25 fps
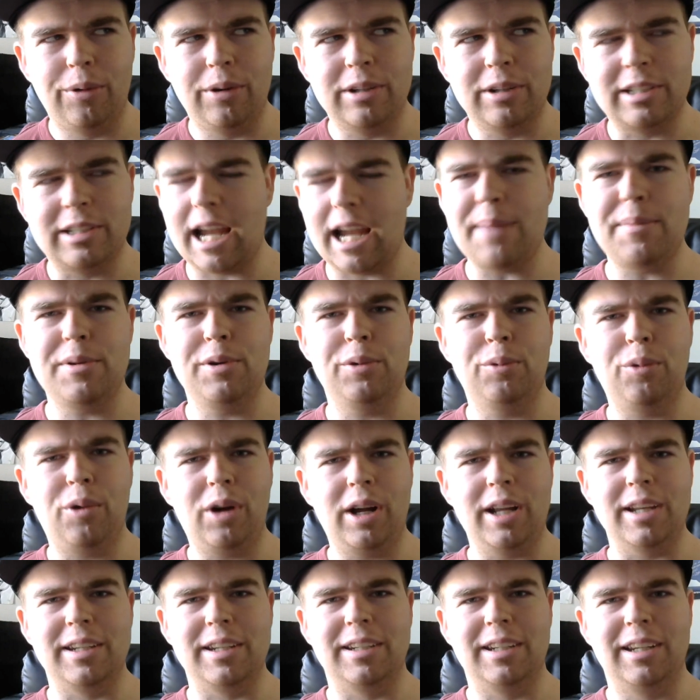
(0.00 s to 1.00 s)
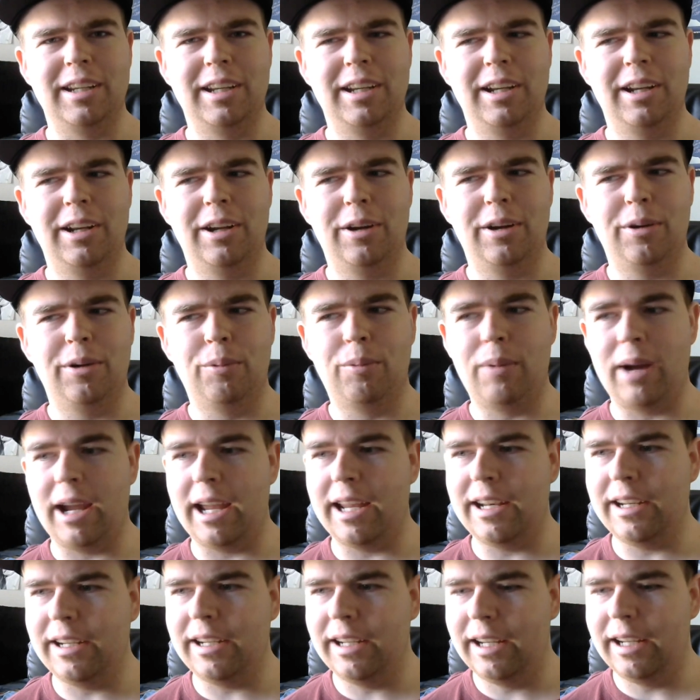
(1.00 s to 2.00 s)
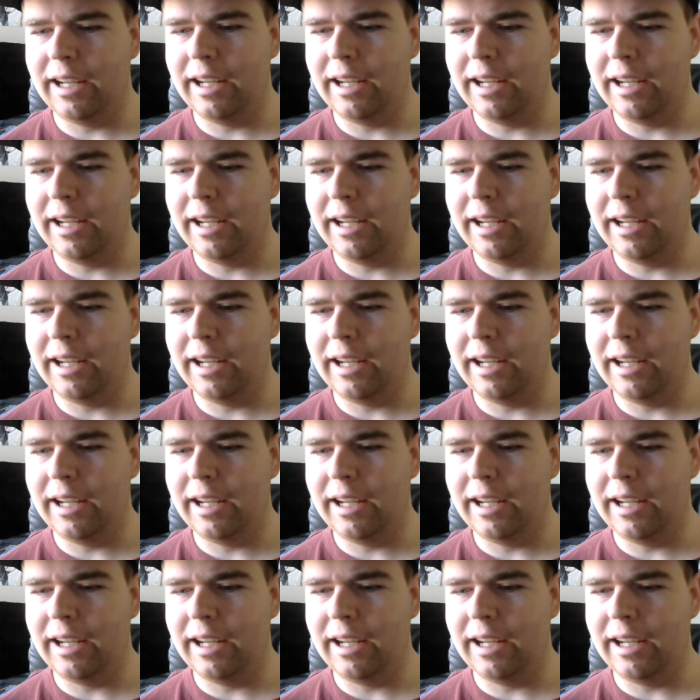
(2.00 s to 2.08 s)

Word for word: Diamond one. When